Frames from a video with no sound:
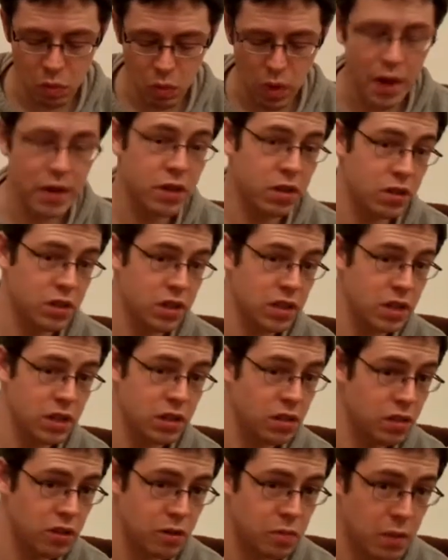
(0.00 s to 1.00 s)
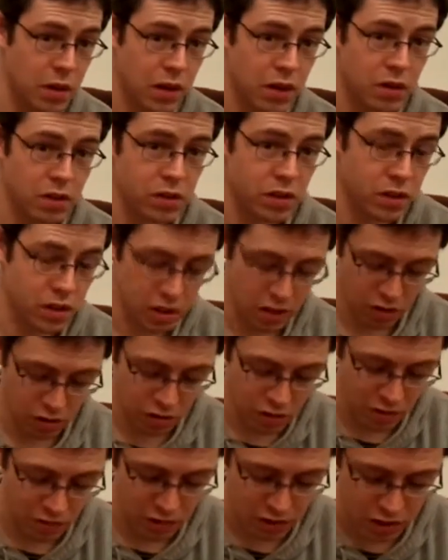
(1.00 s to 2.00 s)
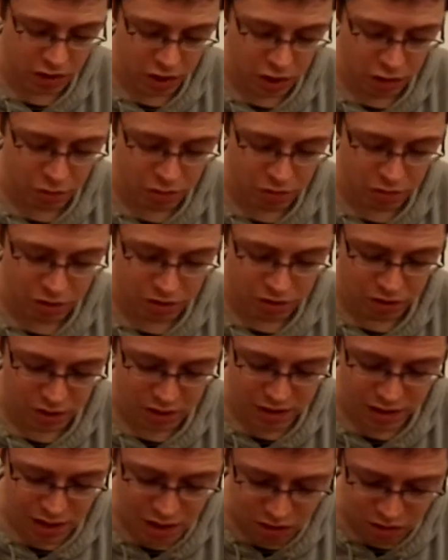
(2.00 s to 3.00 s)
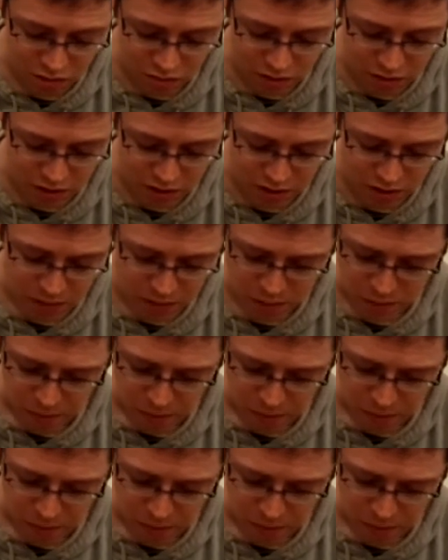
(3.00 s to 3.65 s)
weathered the years better than the equivalent Super Nintendo ones.